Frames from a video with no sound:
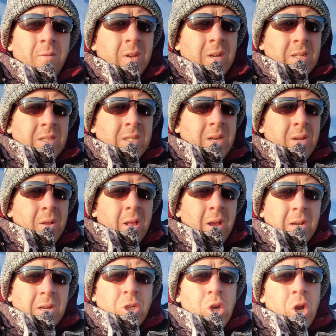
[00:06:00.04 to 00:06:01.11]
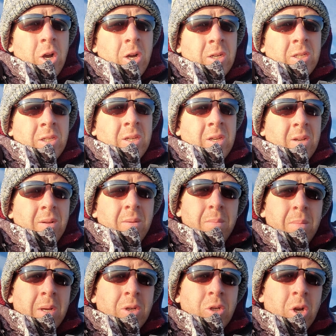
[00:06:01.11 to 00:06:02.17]
if you can see like chunks,
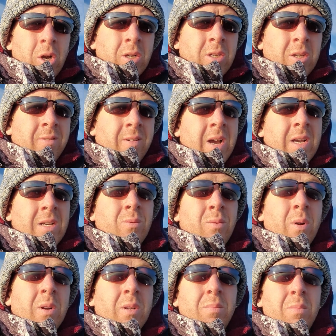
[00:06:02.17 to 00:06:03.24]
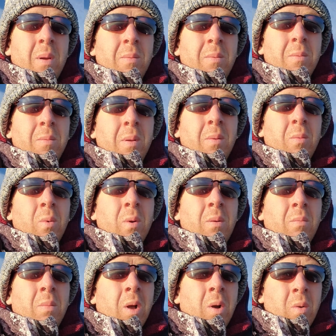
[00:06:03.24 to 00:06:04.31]
big chunks of ice where it's maybe been
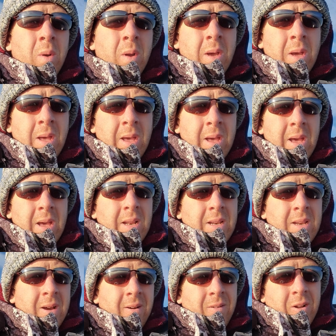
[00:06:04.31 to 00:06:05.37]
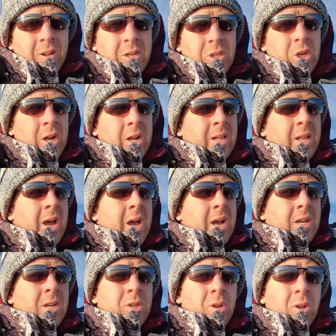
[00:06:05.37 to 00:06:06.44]
wind blown, definitely check
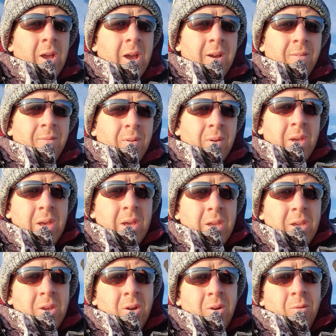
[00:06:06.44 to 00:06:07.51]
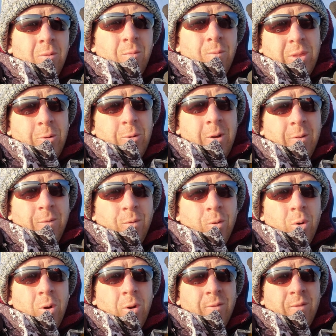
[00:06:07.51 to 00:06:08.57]
that, because you'll have 3 or
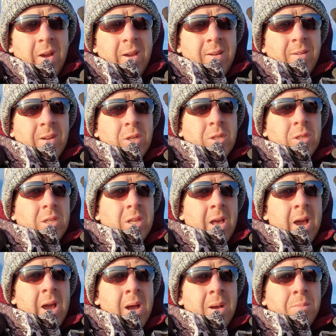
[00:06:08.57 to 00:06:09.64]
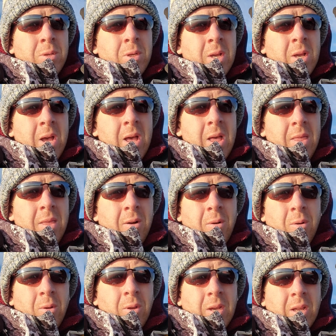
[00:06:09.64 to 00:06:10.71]
4 or 5 inch slabs that are
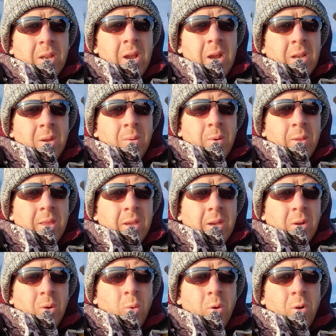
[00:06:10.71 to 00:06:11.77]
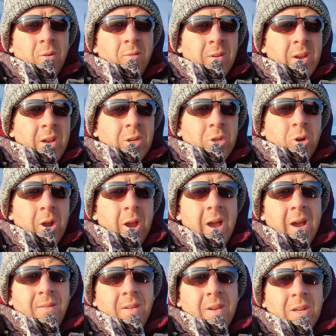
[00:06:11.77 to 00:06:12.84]
only connected with a 1/4 of an inch or
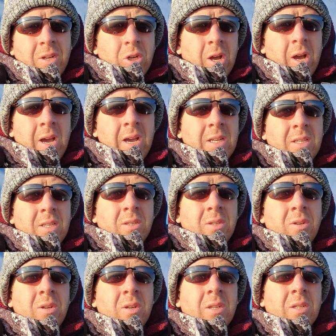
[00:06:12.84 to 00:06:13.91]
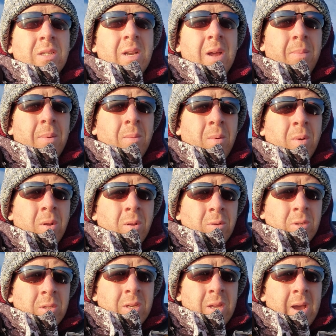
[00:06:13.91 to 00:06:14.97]
1/2 an inch of ice, and so you can step on one of
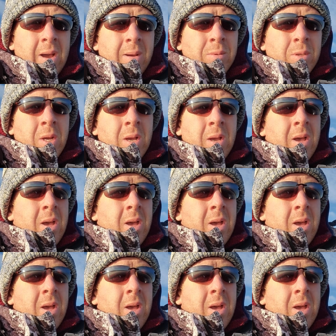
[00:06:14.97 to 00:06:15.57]
those slabs